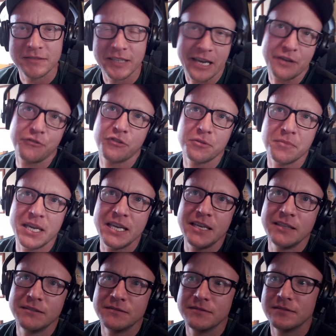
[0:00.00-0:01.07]
Like for me,
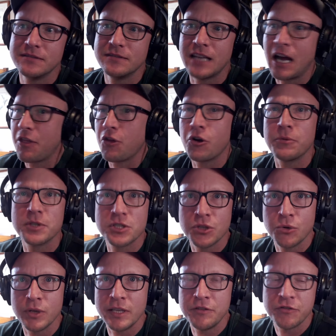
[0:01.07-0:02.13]
I thought it was
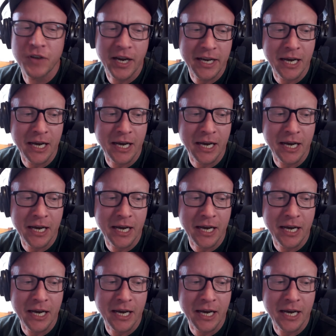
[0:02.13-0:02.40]
totally fine.